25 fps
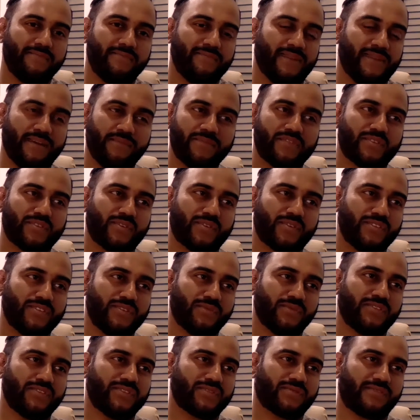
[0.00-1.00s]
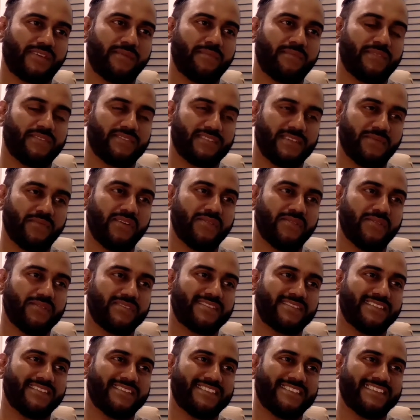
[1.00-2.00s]
I'm sure she would describe it the same way. It
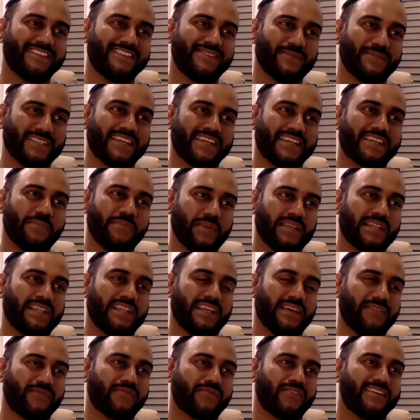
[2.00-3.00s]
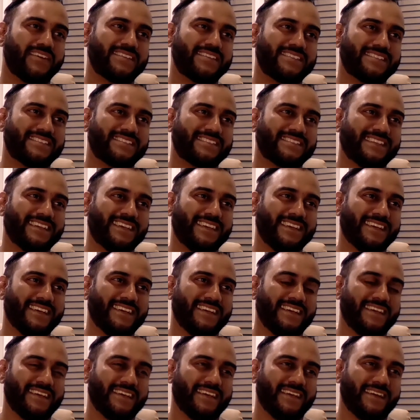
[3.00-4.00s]
was like a midlife crisis,
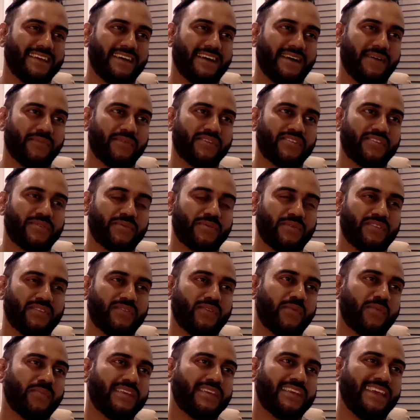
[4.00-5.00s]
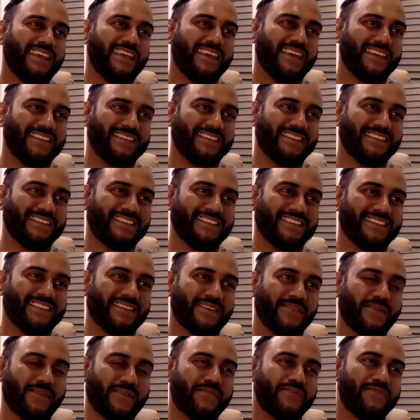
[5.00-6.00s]
which you would normally hit
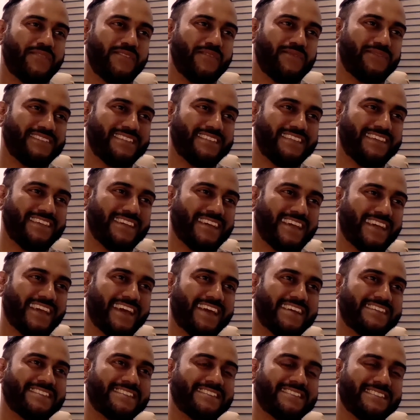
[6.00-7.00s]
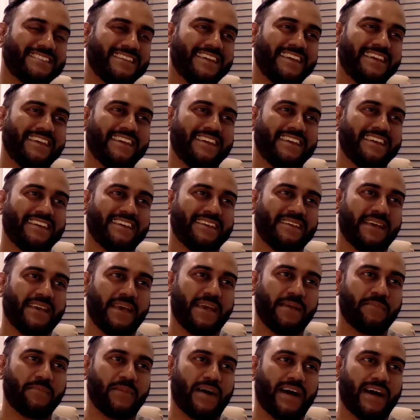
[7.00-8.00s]
around 50, I guess,
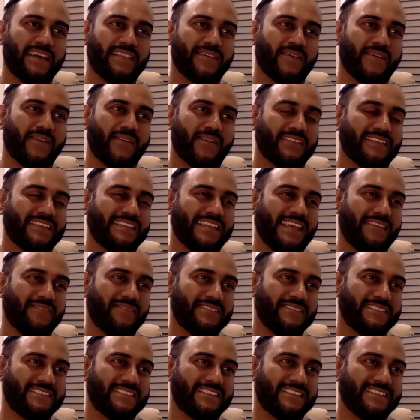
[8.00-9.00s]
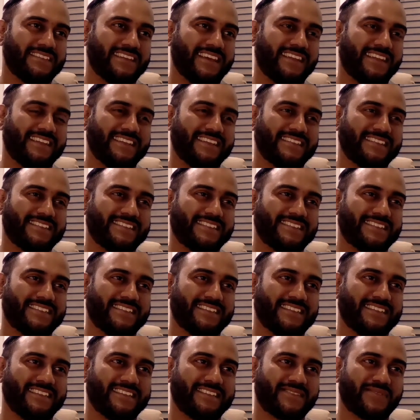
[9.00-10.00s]
and by the Harley Davidson, at least
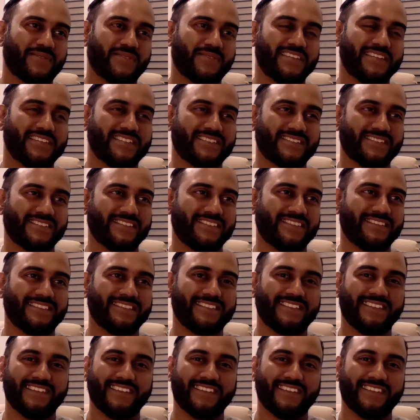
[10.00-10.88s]
the traditional